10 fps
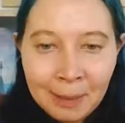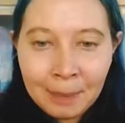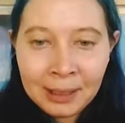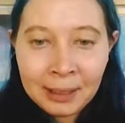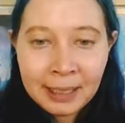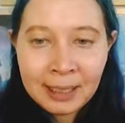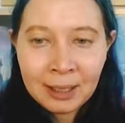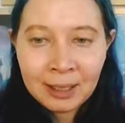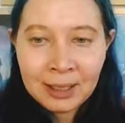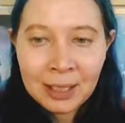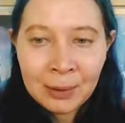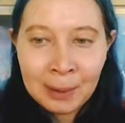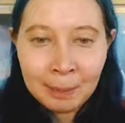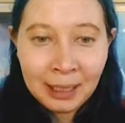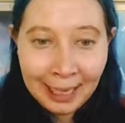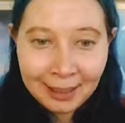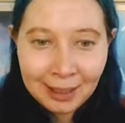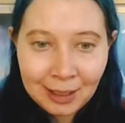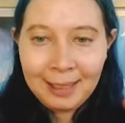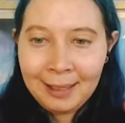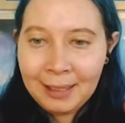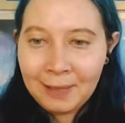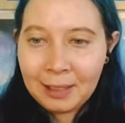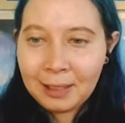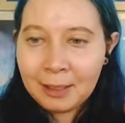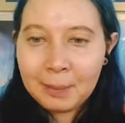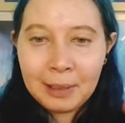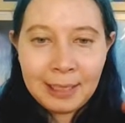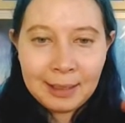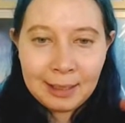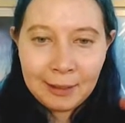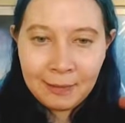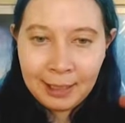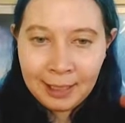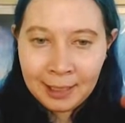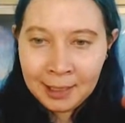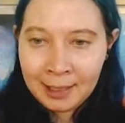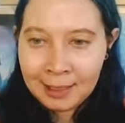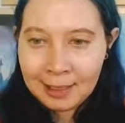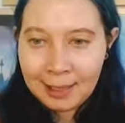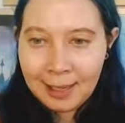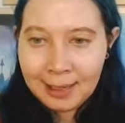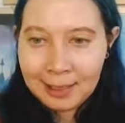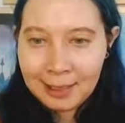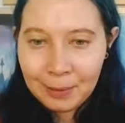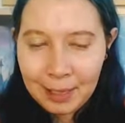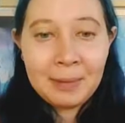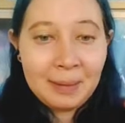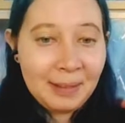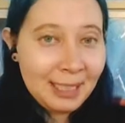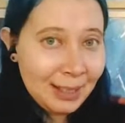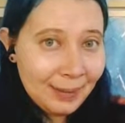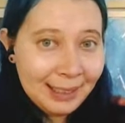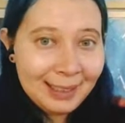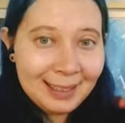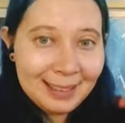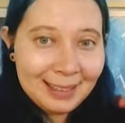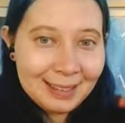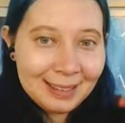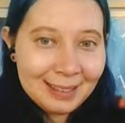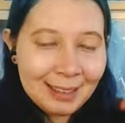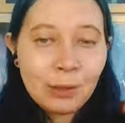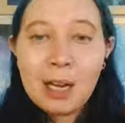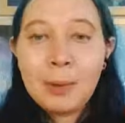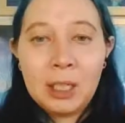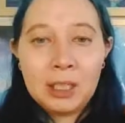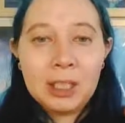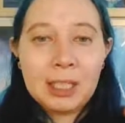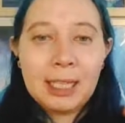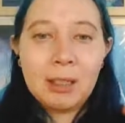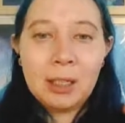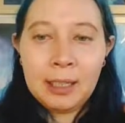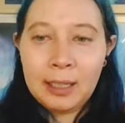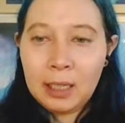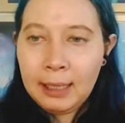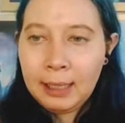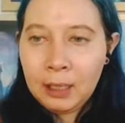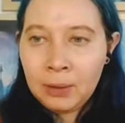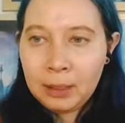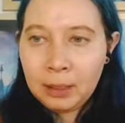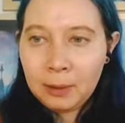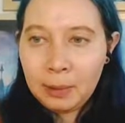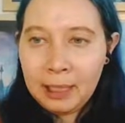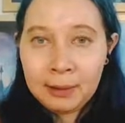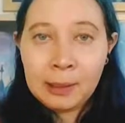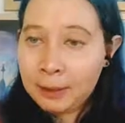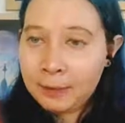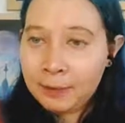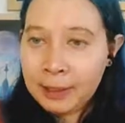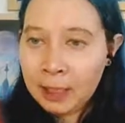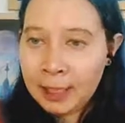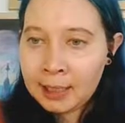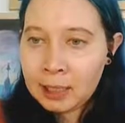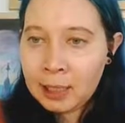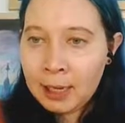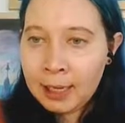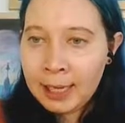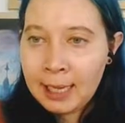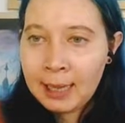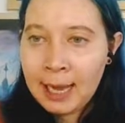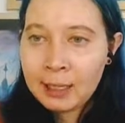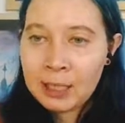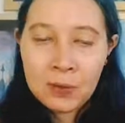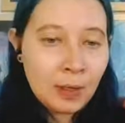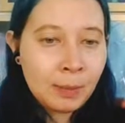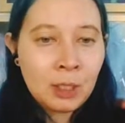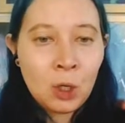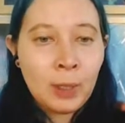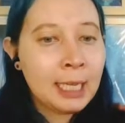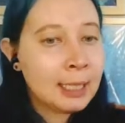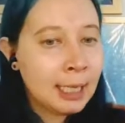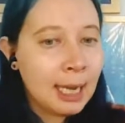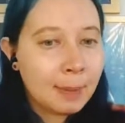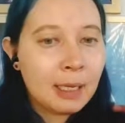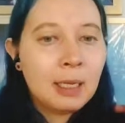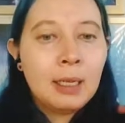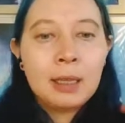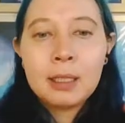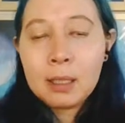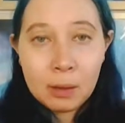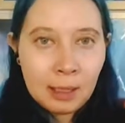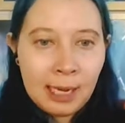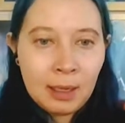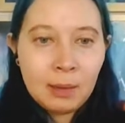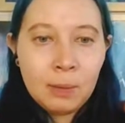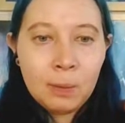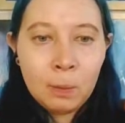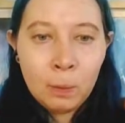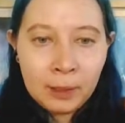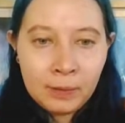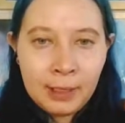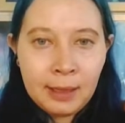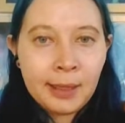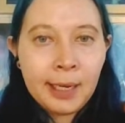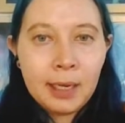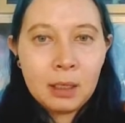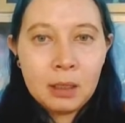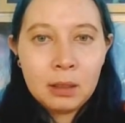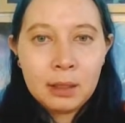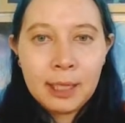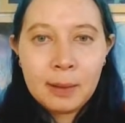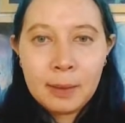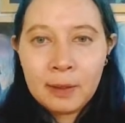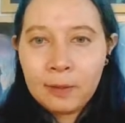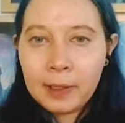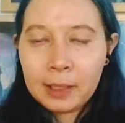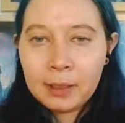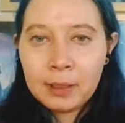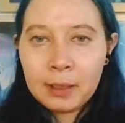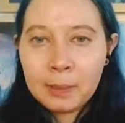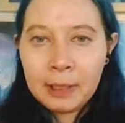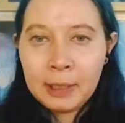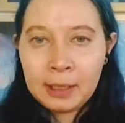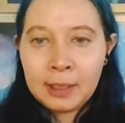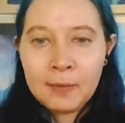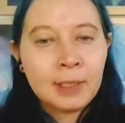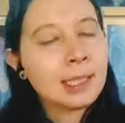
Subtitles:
But there is also a plant. None of the little plants are fitting on that slot. Okay, maybe this one? Oh, come on, just get on there. I know a little plant that will fit on that slot, and that is from Snowy Escape. This little guy will fit there. Look how perfect this little plant is. It fits